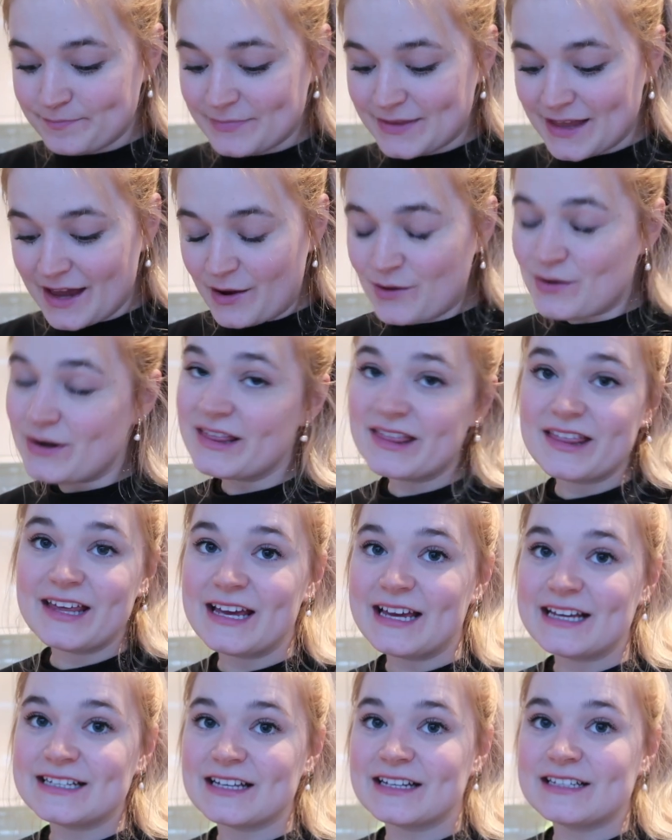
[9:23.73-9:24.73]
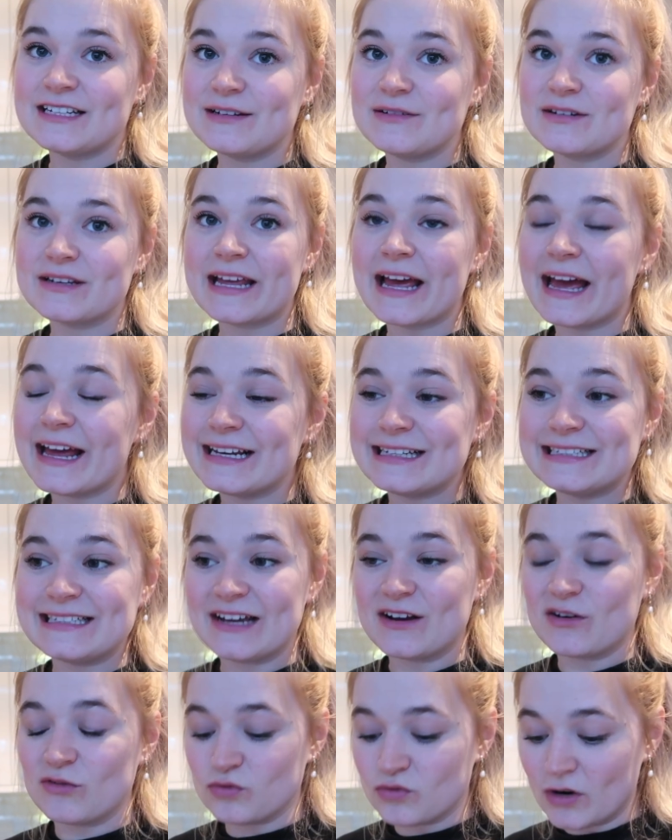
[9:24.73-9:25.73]
the only thing is I didn't get any
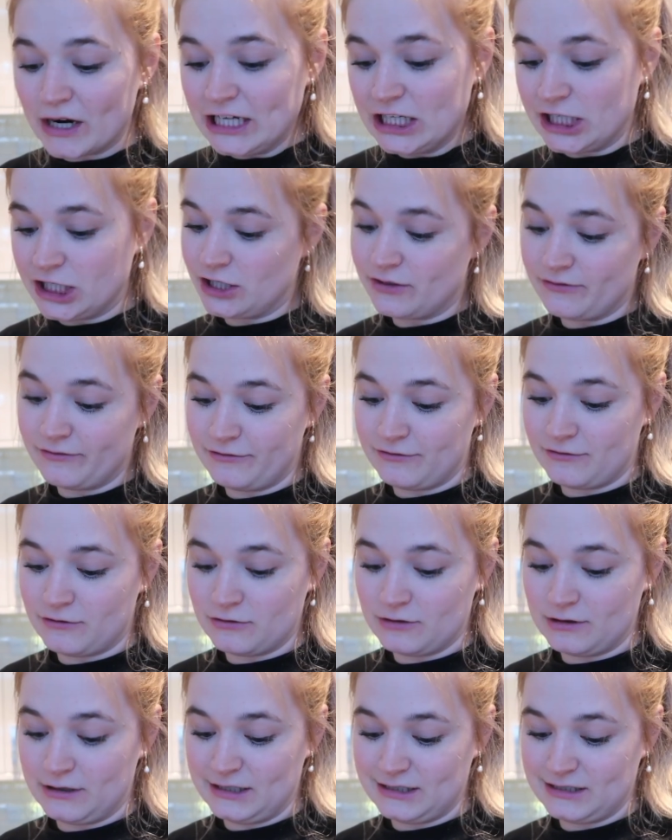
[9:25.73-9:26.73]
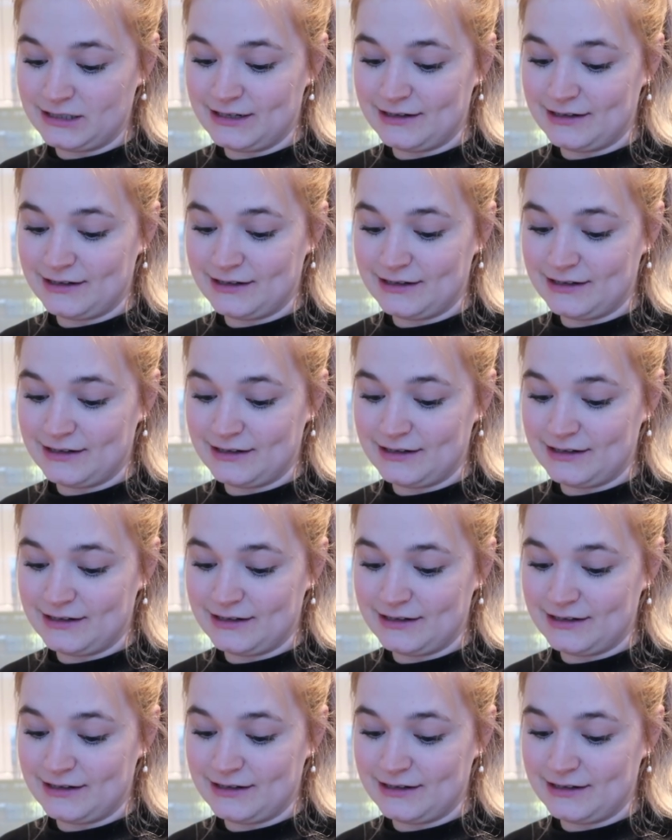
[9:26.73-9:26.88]
decoration for it,